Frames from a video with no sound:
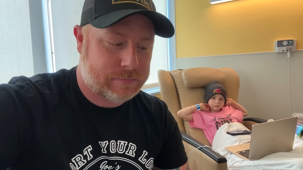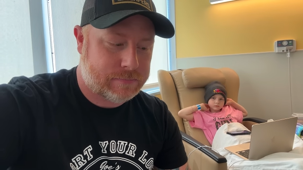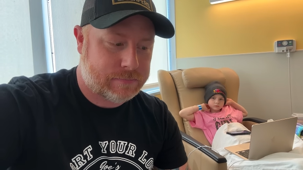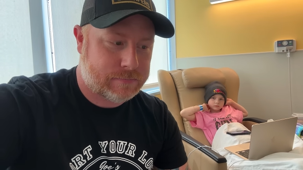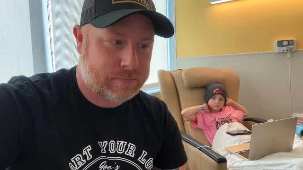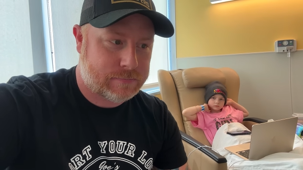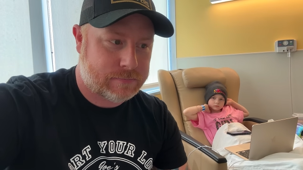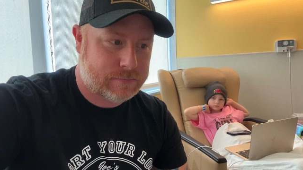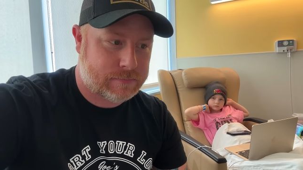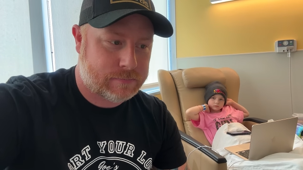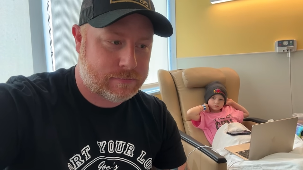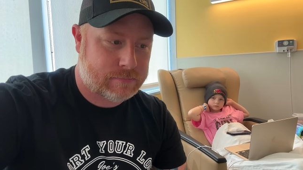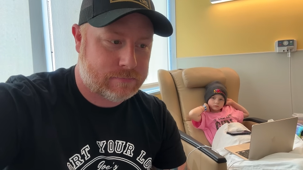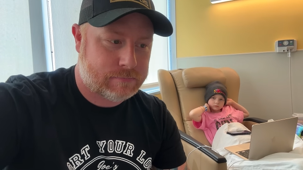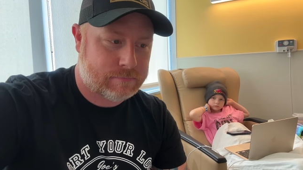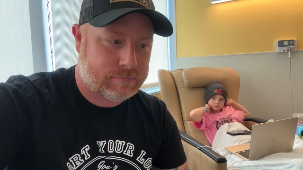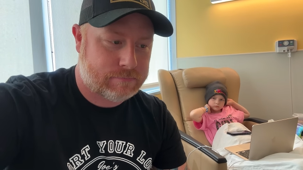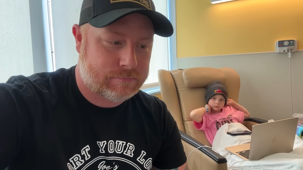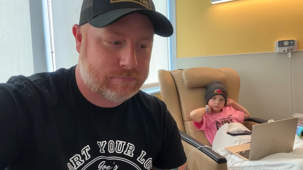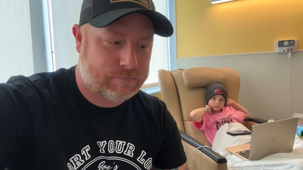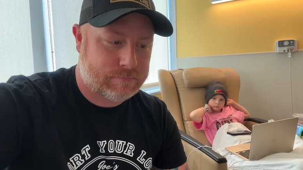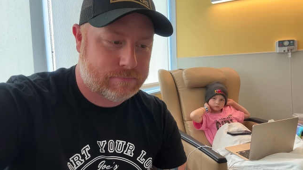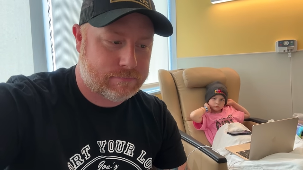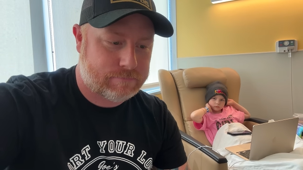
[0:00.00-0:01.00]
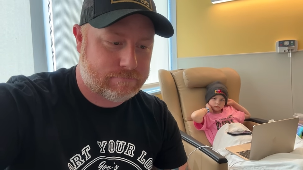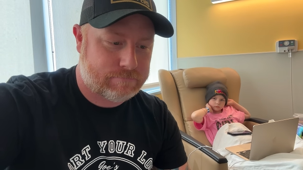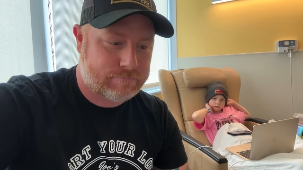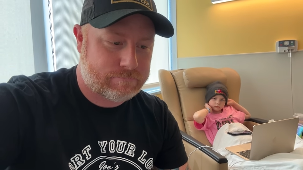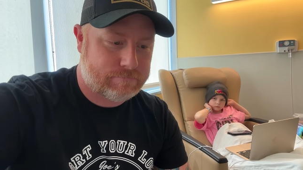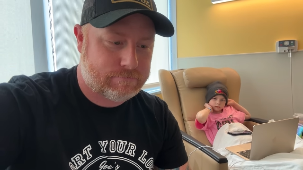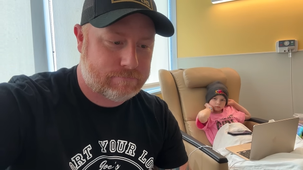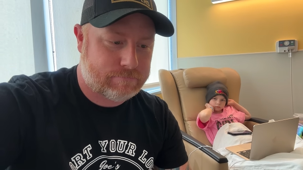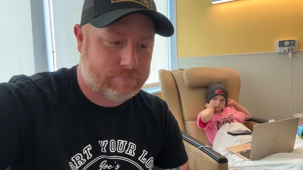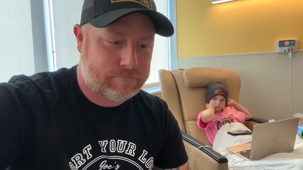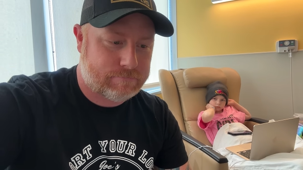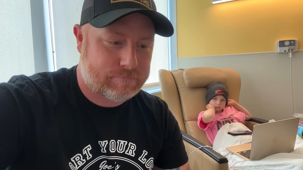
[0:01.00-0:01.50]

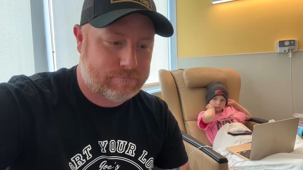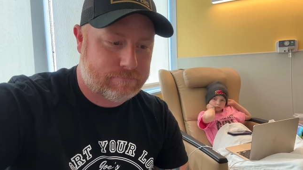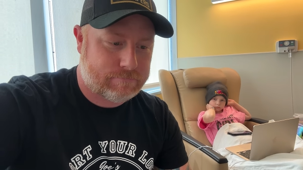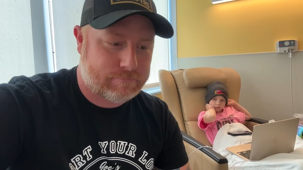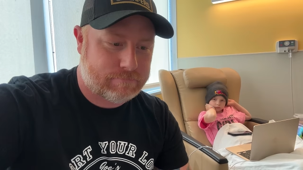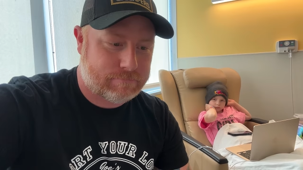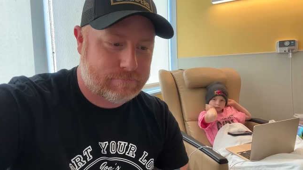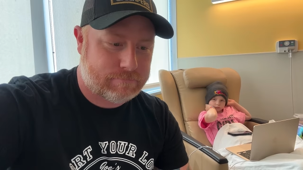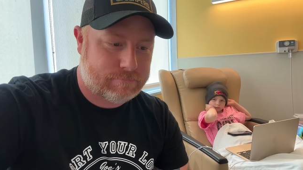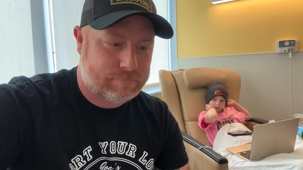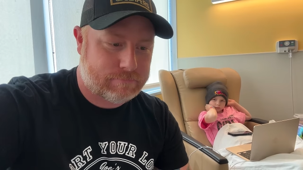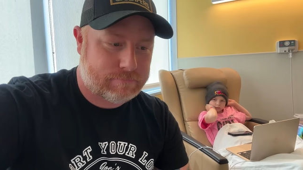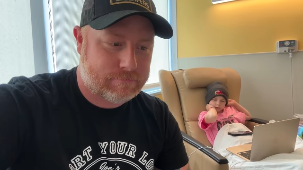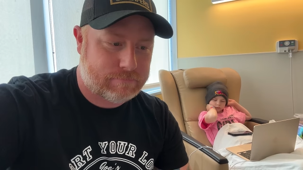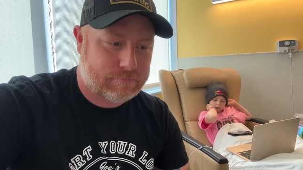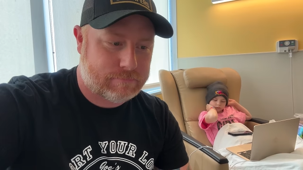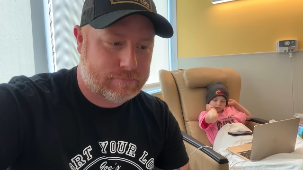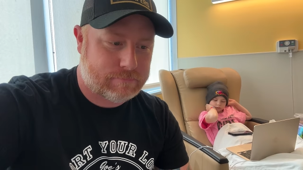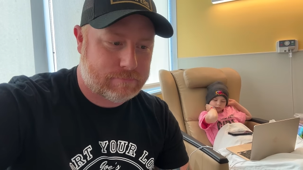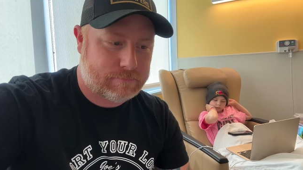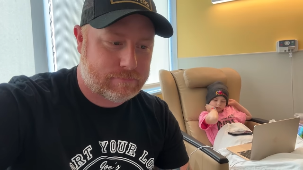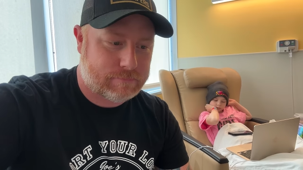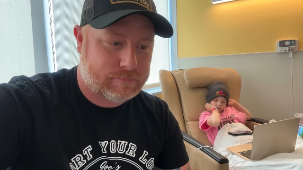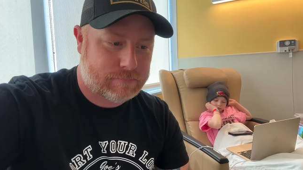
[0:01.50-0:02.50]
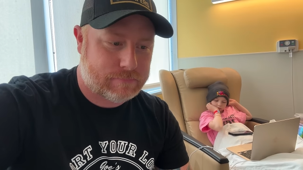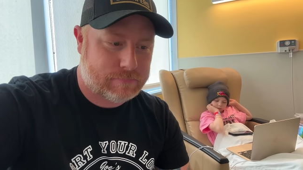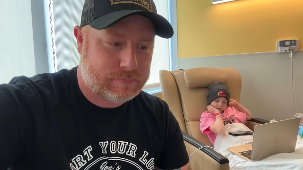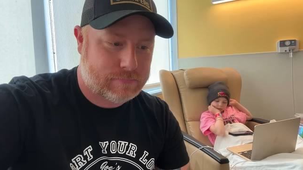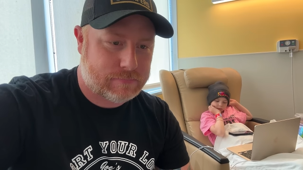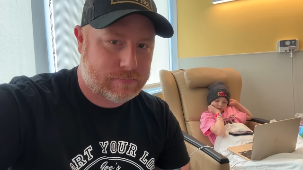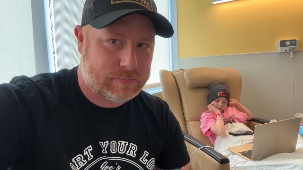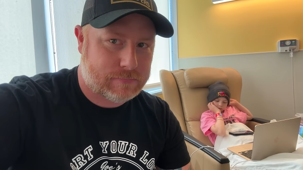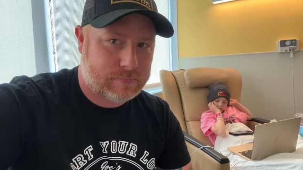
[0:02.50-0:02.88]
Nobody speaks.